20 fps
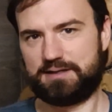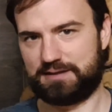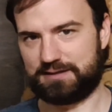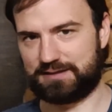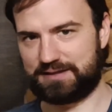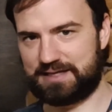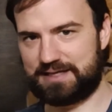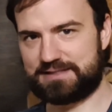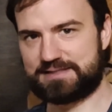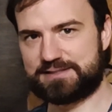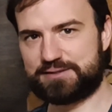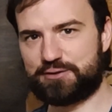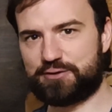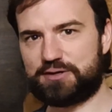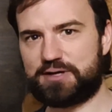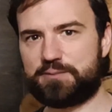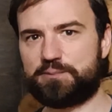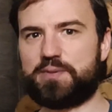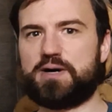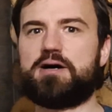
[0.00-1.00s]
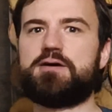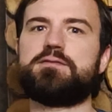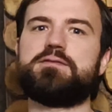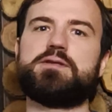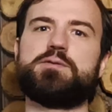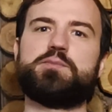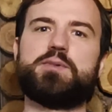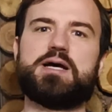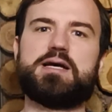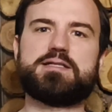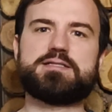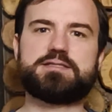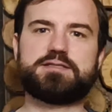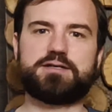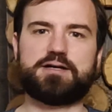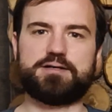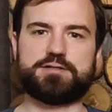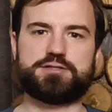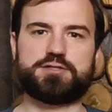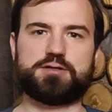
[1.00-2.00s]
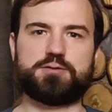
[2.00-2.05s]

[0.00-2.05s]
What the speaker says: let's talk about the main structure